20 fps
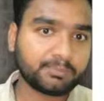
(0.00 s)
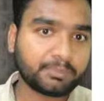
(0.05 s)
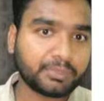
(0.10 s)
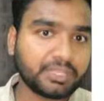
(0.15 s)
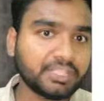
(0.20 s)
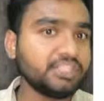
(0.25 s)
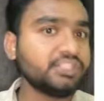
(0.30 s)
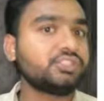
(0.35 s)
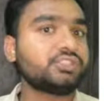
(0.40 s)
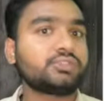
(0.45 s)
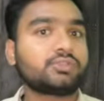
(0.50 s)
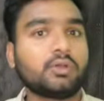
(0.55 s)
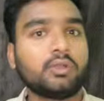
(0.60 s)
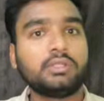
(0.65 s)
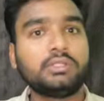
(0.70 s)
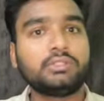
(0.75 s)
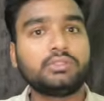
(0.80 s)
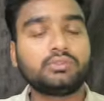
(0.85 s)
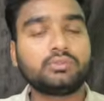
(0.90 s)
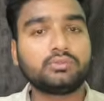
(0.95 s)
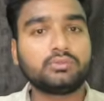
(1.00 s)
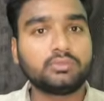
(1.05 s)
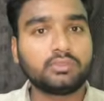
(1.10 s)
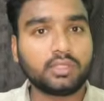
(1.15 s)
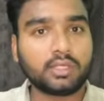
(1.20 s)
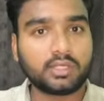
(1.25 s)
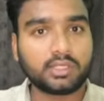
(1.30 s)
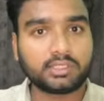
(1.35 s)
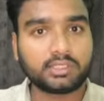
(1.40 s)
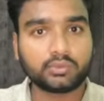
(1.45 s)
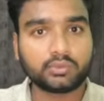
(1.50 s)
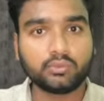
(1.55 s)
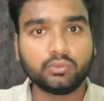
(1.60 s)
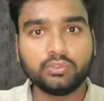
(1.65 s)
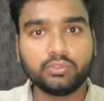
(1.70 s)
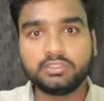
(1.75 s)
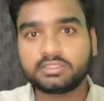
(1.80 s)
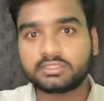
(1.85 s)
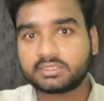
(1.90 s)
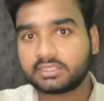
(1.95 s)
pre-installed
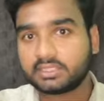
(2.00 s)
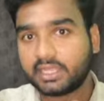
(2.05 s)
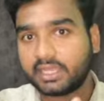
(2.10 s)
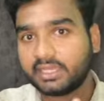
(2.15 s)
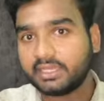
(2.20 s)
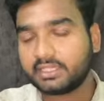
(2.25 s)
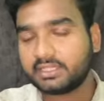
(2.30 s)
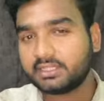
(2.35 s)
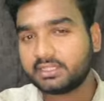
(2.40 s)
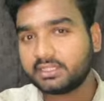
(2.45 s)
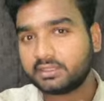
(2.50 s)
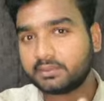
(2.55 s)
tools like